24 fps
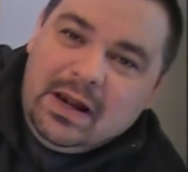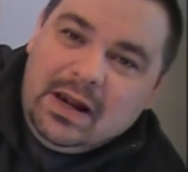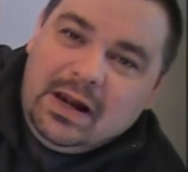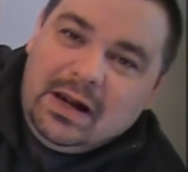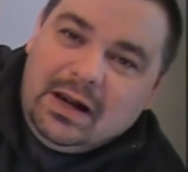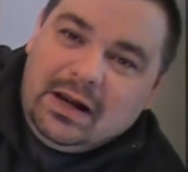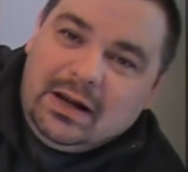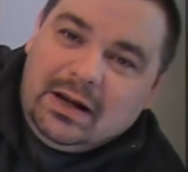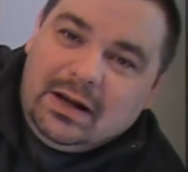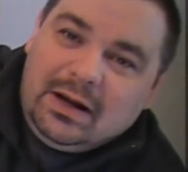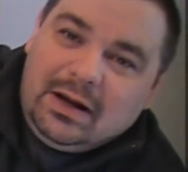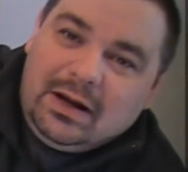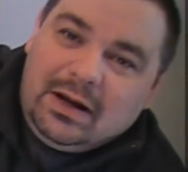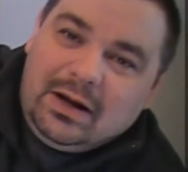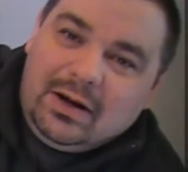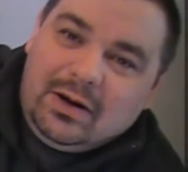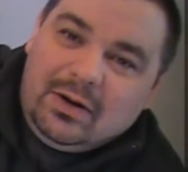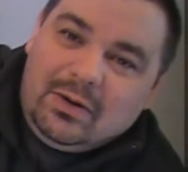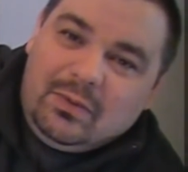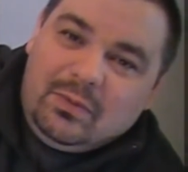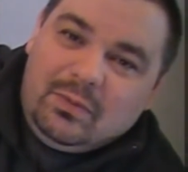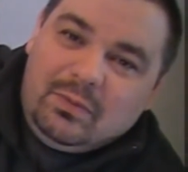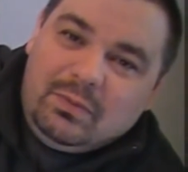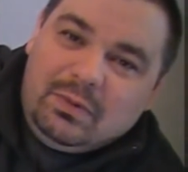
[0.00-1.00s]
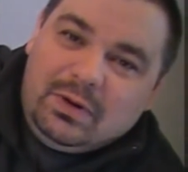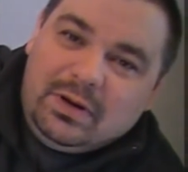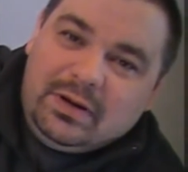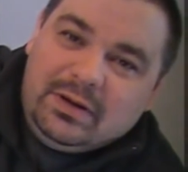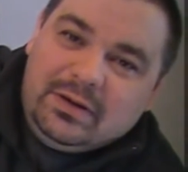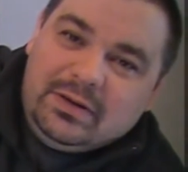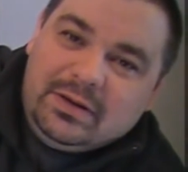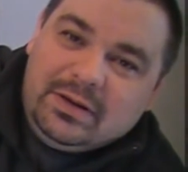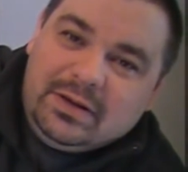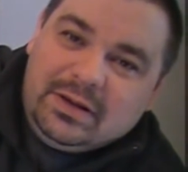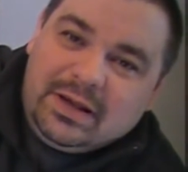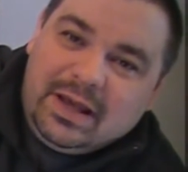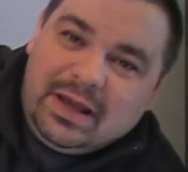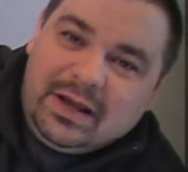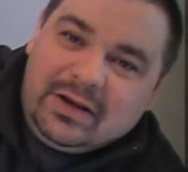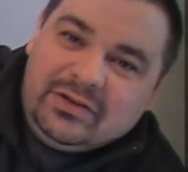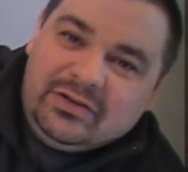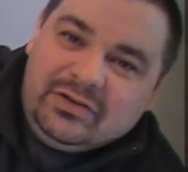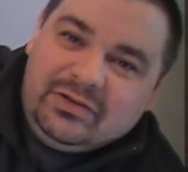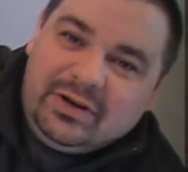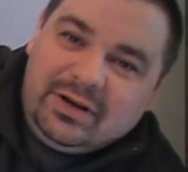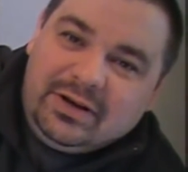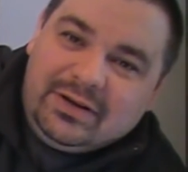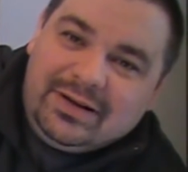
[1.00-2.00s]
The
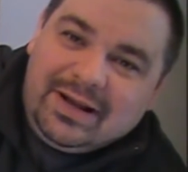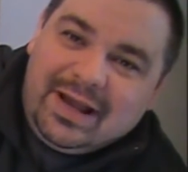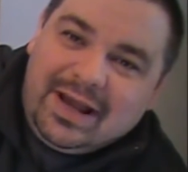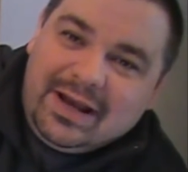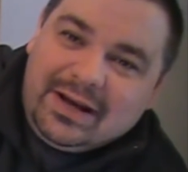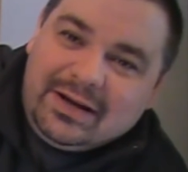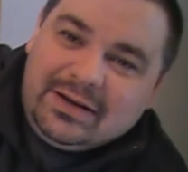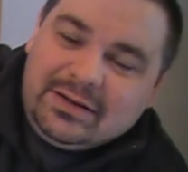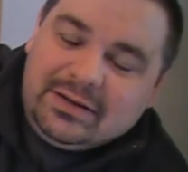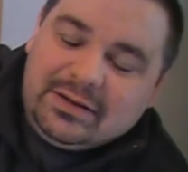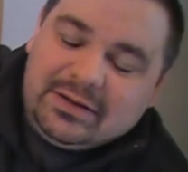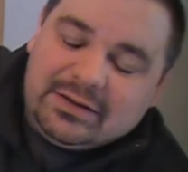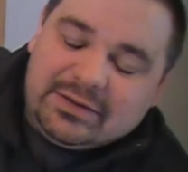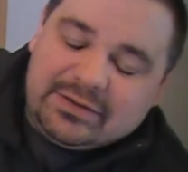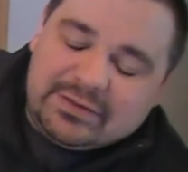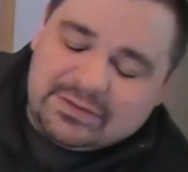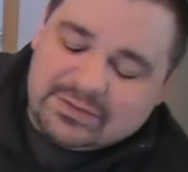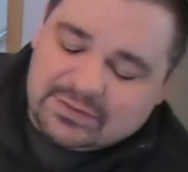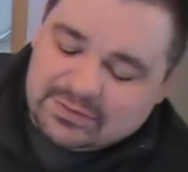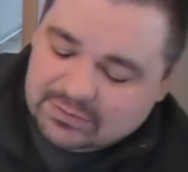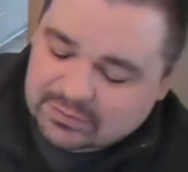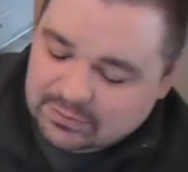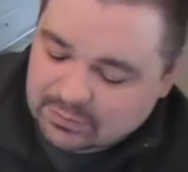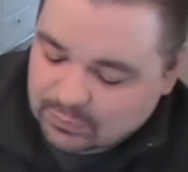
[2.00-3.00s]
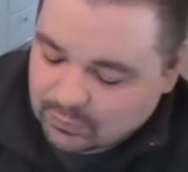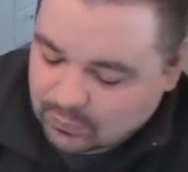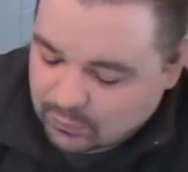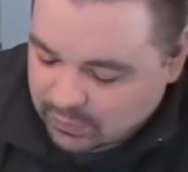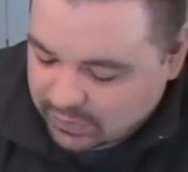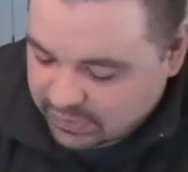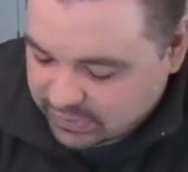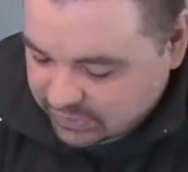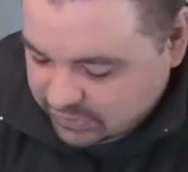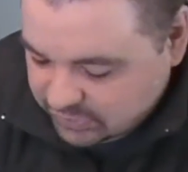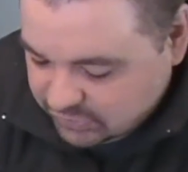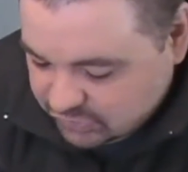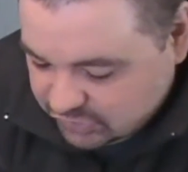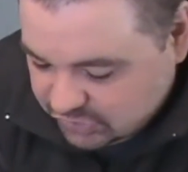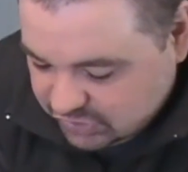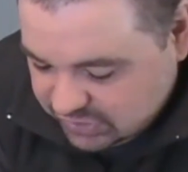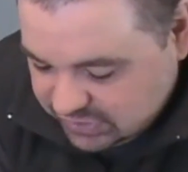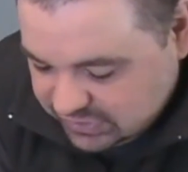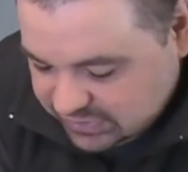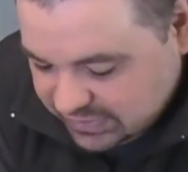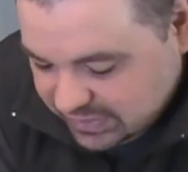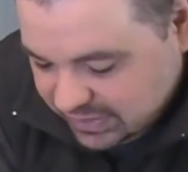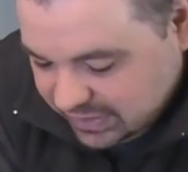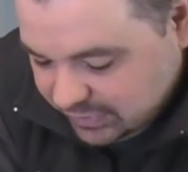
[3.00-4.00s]
extra attack dice when
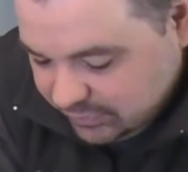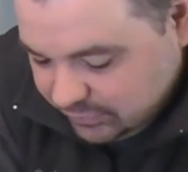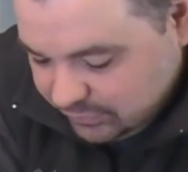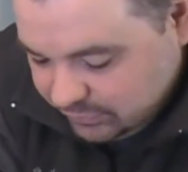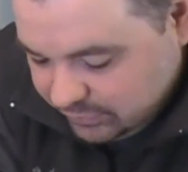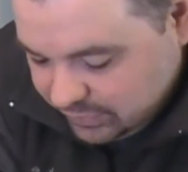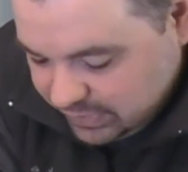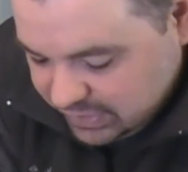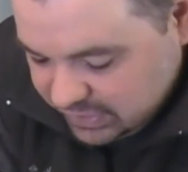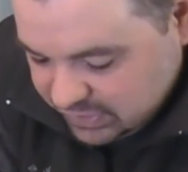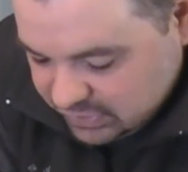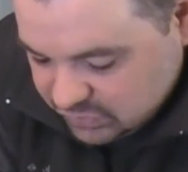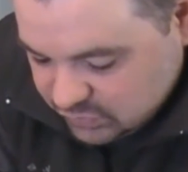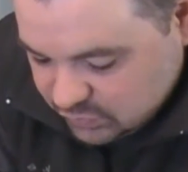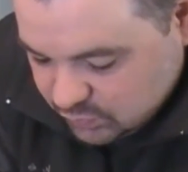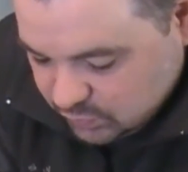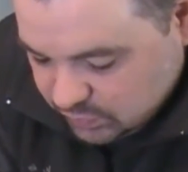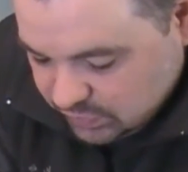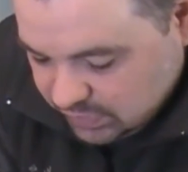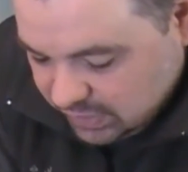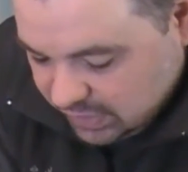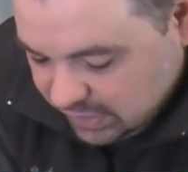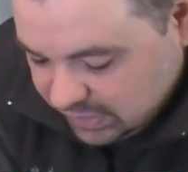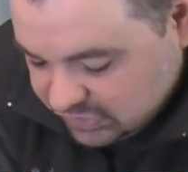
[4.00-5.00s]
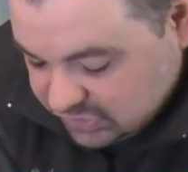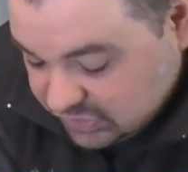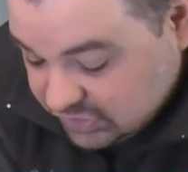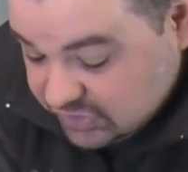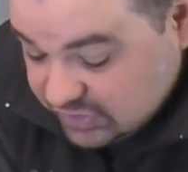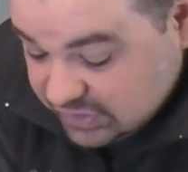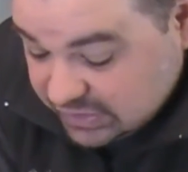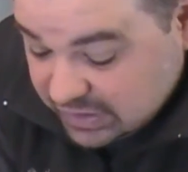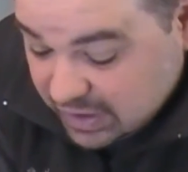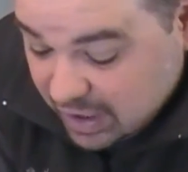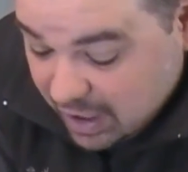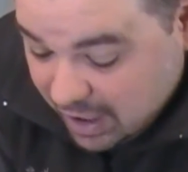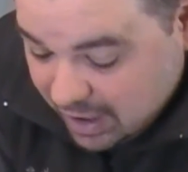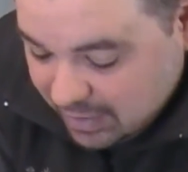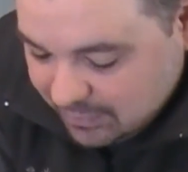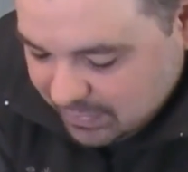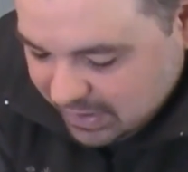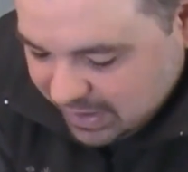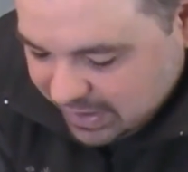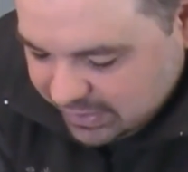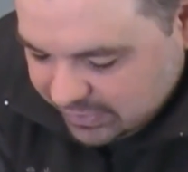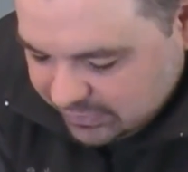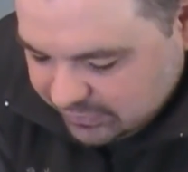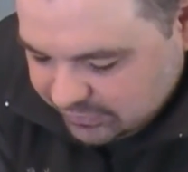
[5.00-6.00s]
she's at range, she's in
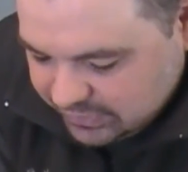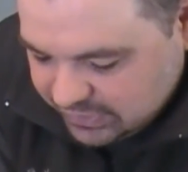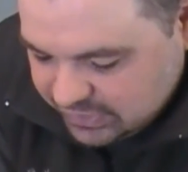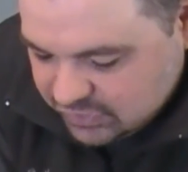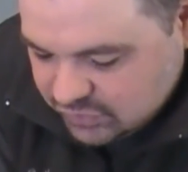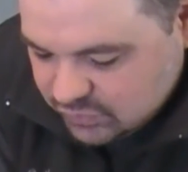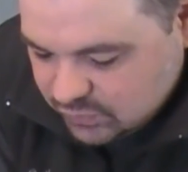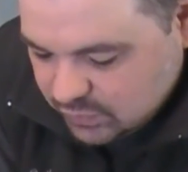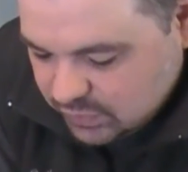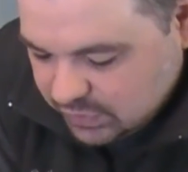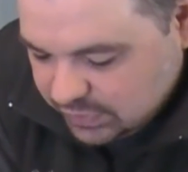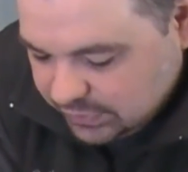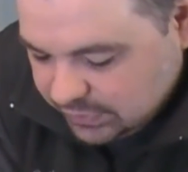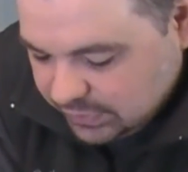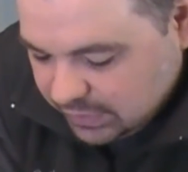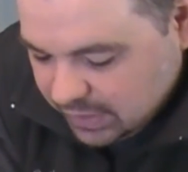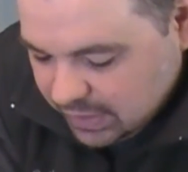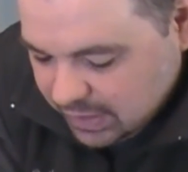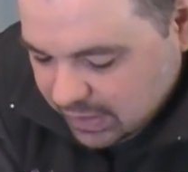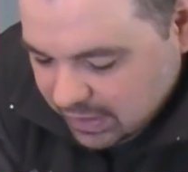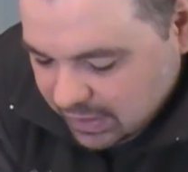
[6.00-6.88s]
combat at range 1.